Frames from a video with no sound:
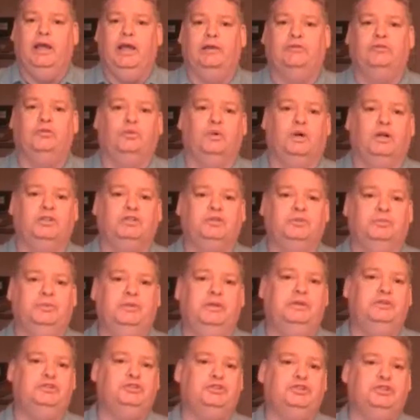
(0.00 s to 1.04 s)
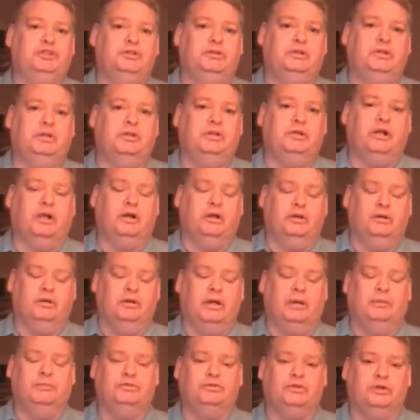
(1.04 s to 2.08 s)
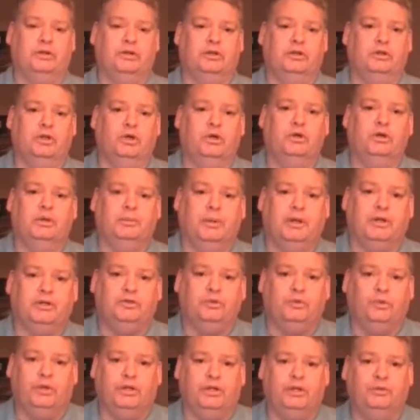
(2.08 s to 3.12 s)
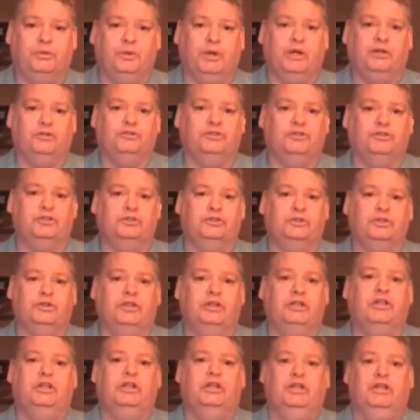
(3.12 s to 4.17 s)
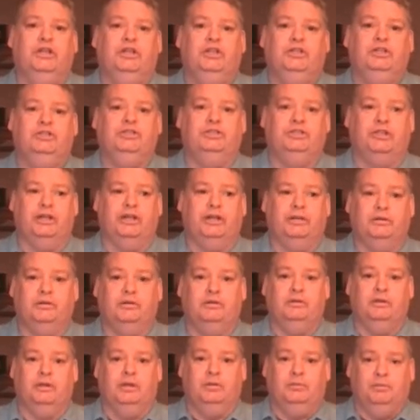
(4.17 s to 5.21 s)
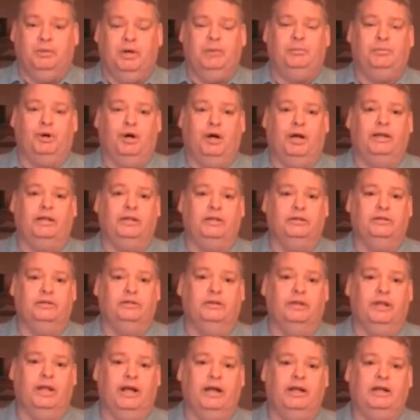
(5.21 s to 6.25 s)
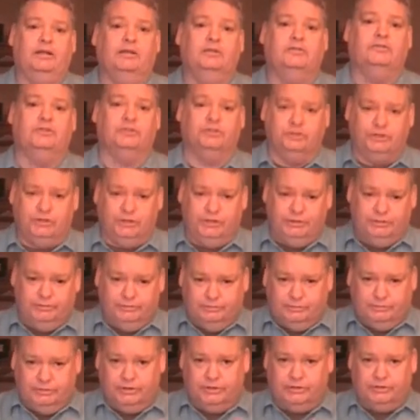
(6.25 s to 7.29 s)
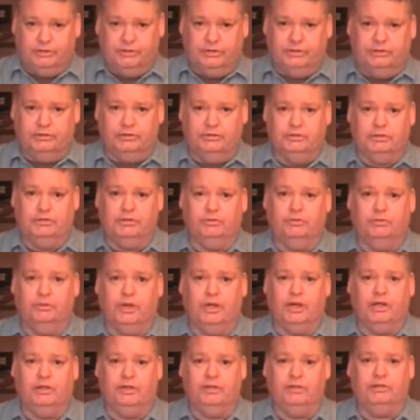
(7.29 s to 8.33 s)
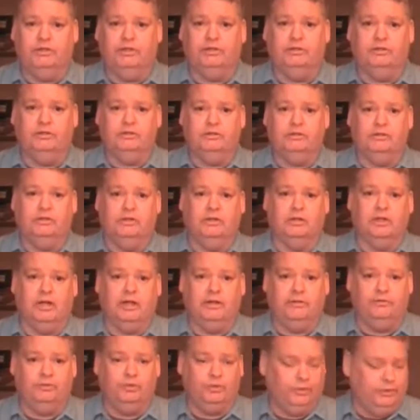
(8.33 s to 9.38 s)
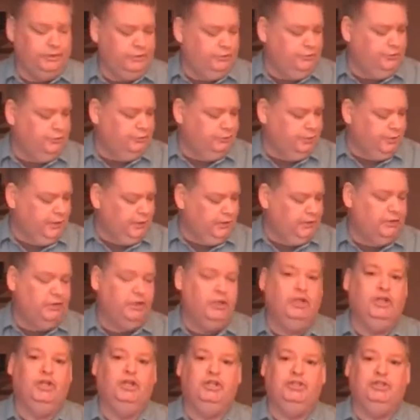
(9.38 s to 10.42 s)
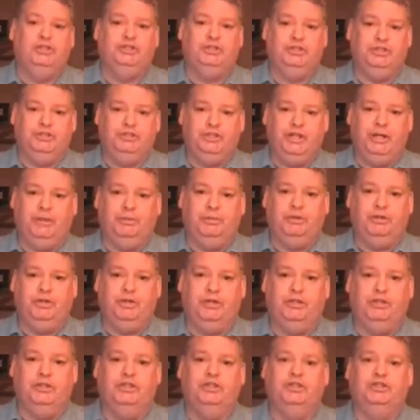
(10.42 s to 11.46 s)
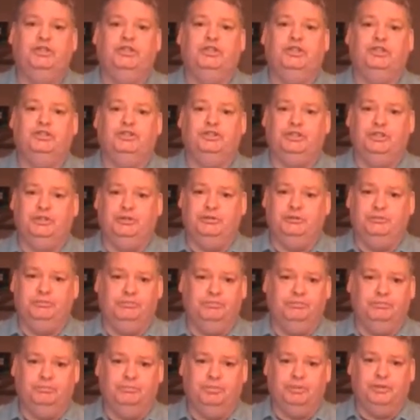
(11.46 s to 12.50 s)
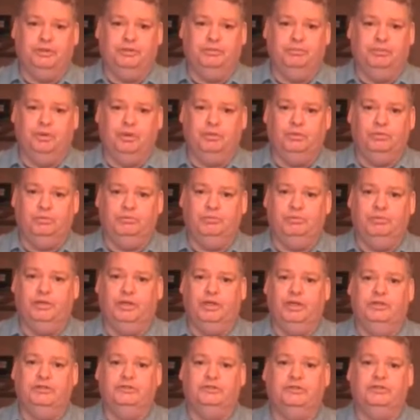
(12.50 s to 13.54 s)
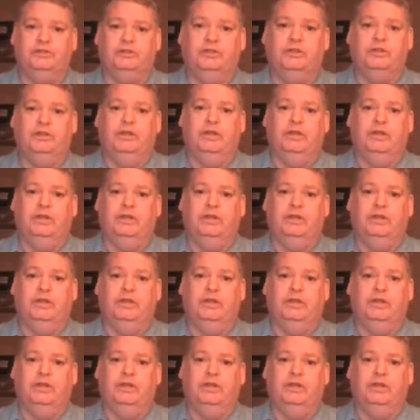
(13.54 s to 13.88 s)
After watching me load about 20 rounds into it, she's like, "Papa, I can do that." So she took the round, a live 22 round, she chambered it, she put the bolt in place,